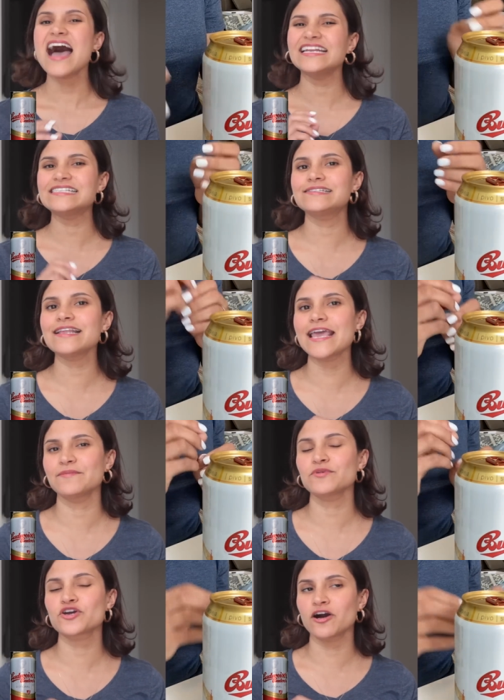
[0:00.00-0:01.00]
and its
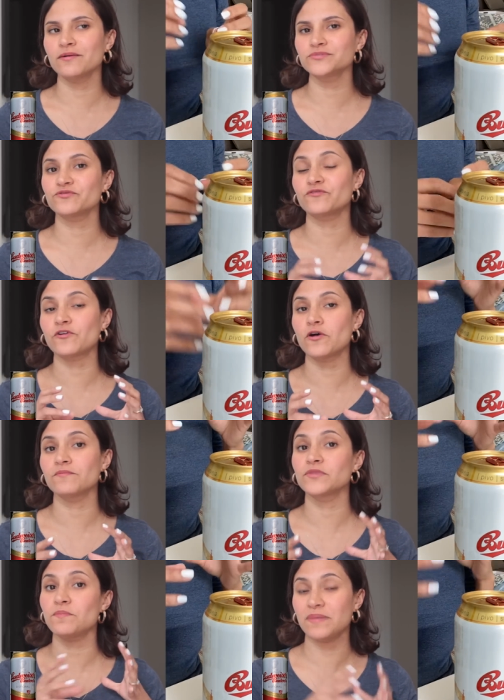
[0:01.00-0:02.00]
name comes
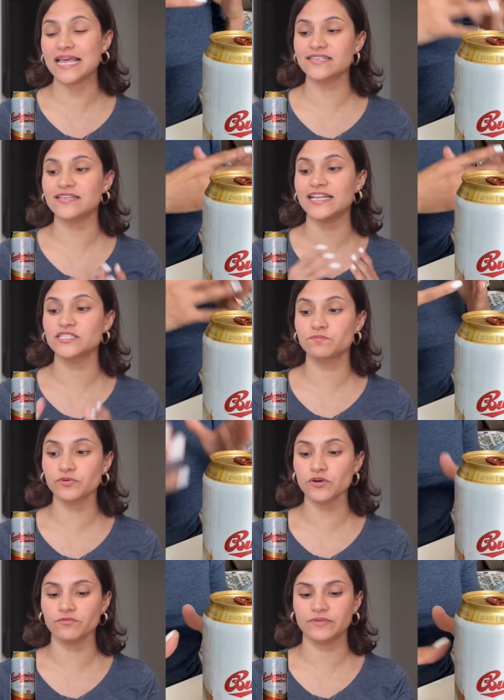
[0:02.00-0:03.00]
from the place that is
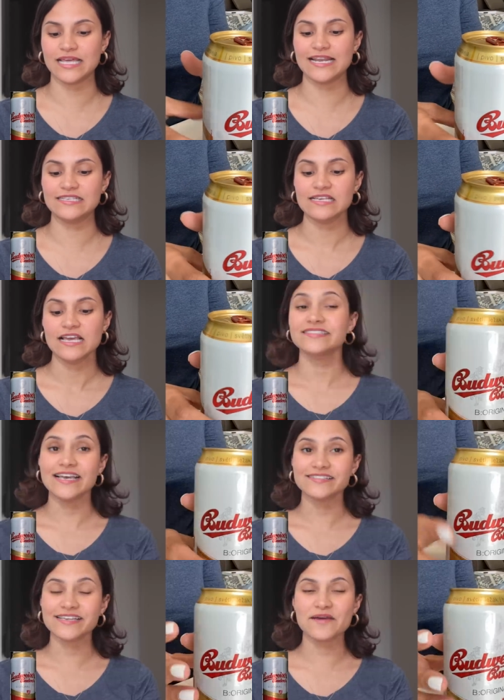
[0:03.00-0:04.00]
brewed, that is
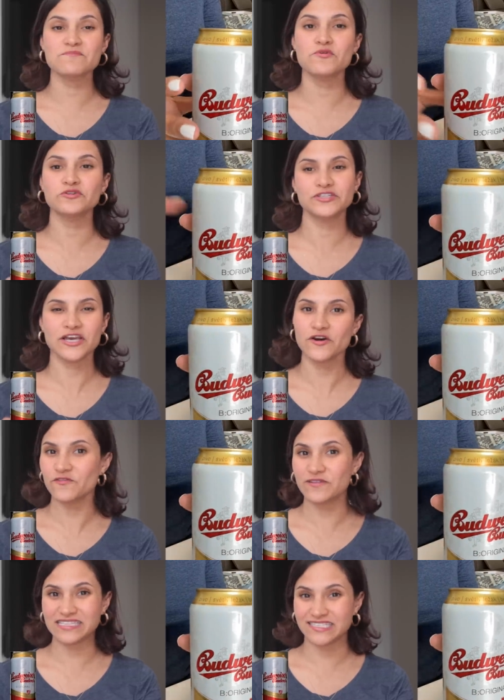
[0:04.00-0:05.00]
Ceske
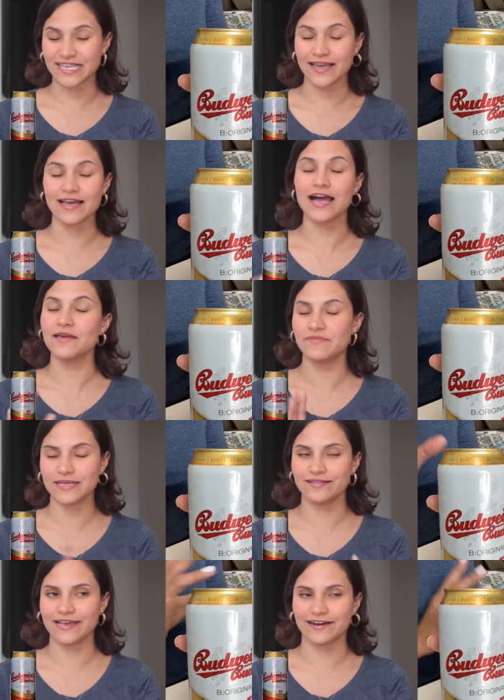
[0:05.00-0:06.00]
Budejovice. I've
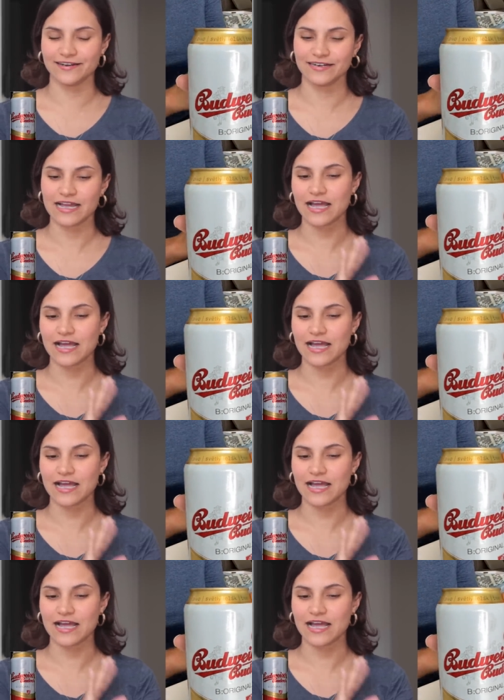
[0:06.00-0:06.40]
been there.